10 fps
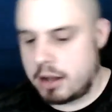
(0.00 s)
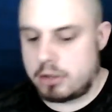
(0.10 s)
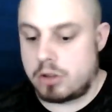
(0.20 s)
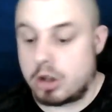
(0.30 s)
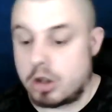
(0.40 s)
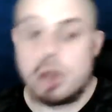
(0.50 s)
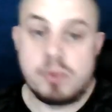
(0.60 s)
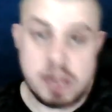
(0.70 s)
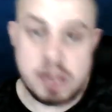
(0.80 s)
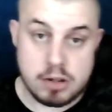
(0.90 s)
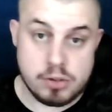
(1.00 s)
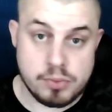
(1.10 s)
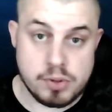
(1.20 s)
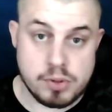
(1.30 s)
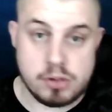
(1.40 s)
Don't go with Nicholas
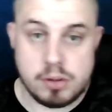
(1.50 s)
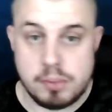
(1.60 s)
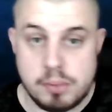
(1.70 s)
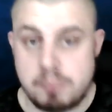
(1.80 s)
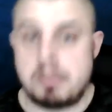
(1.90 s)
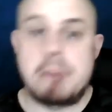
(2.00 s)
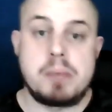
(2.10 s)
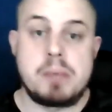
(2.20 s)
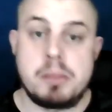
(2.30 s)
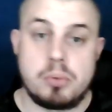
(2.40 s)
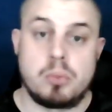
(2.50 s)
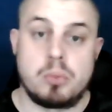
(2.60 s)
Humphreys. Bad people.